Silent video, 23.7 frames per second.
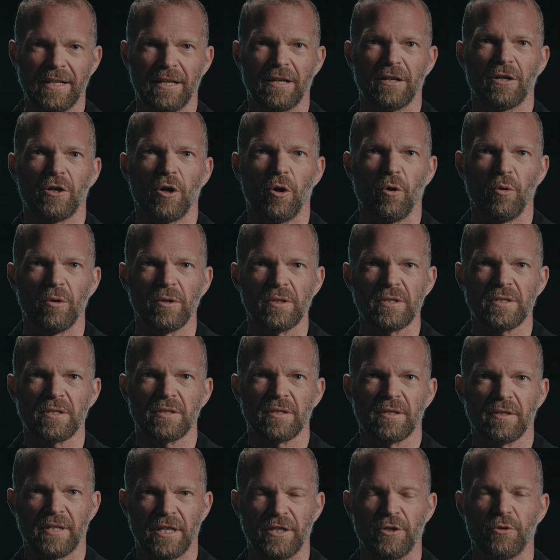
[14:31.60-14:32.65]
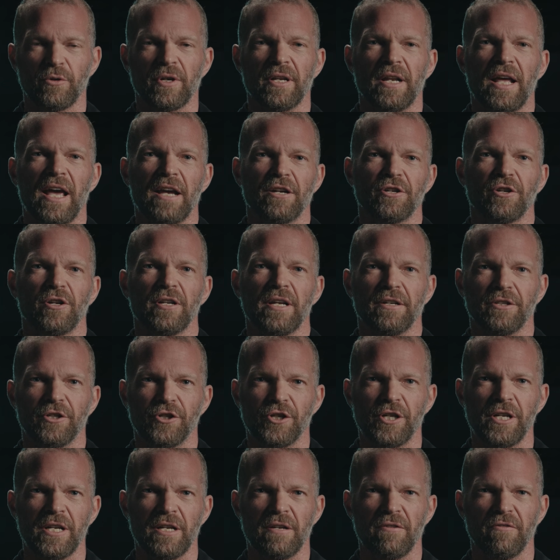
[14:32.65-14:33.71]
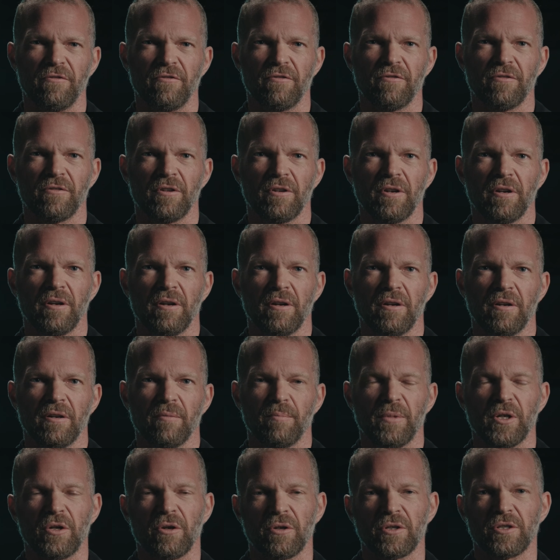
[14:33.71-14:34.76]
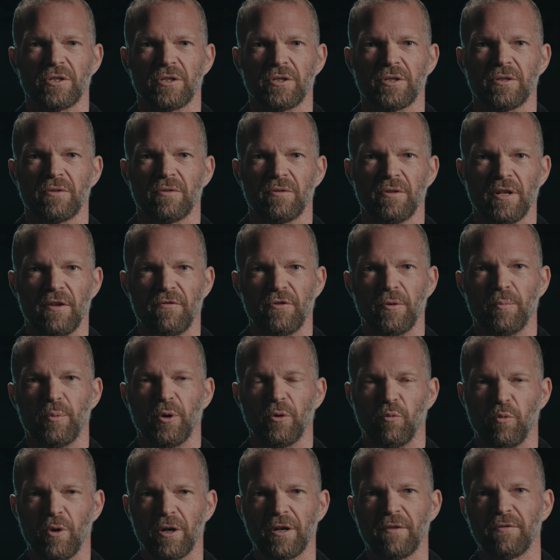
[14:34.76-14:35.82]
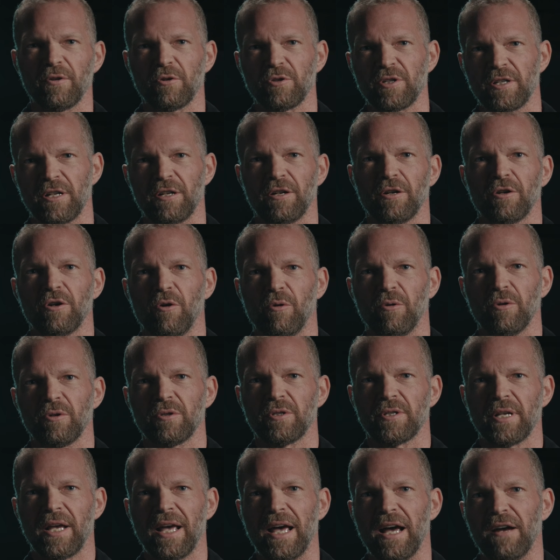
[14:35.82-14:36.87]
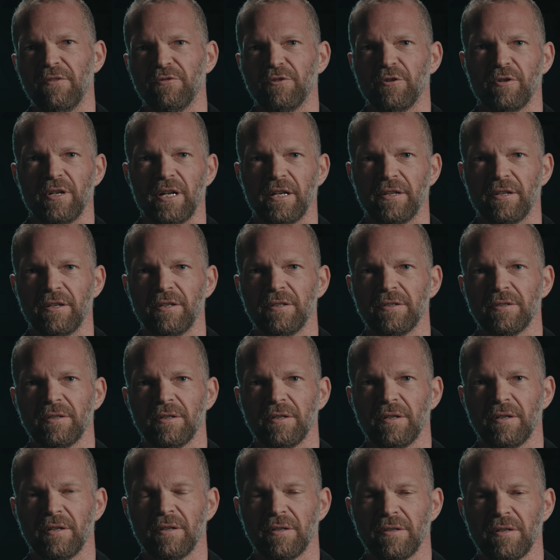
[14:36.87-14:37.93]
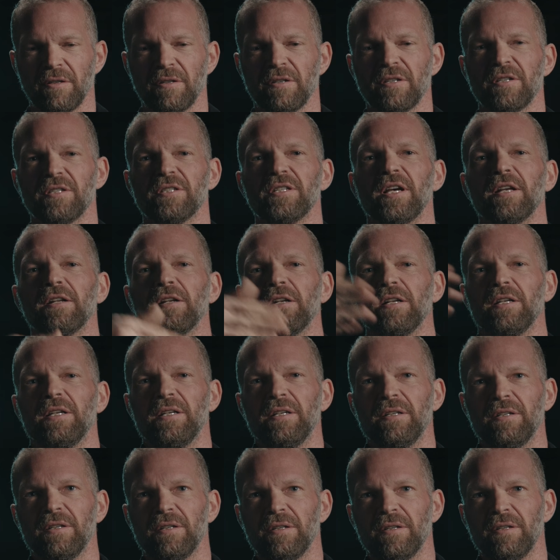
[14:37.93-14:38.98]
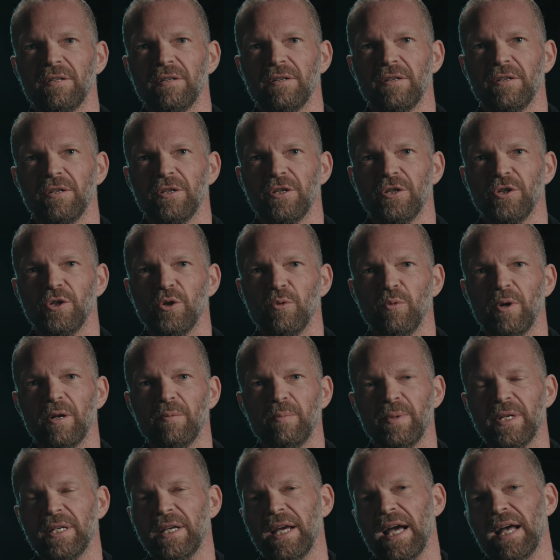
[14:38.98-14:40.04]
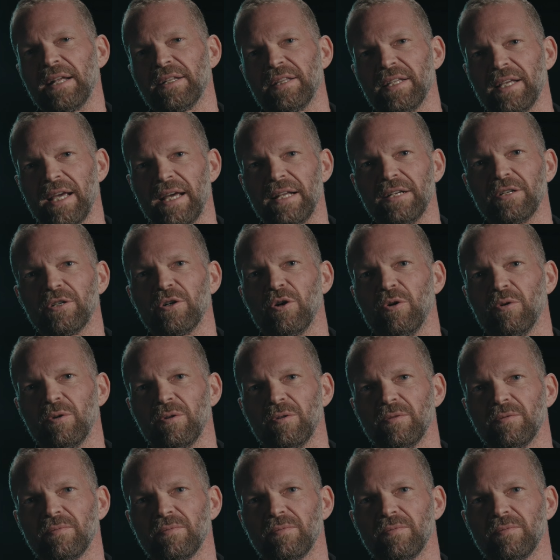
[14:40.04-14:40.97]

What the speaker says: little goals that you can actually achieve, because if you put one of those little goals after another, suddenly you will be at the end goal.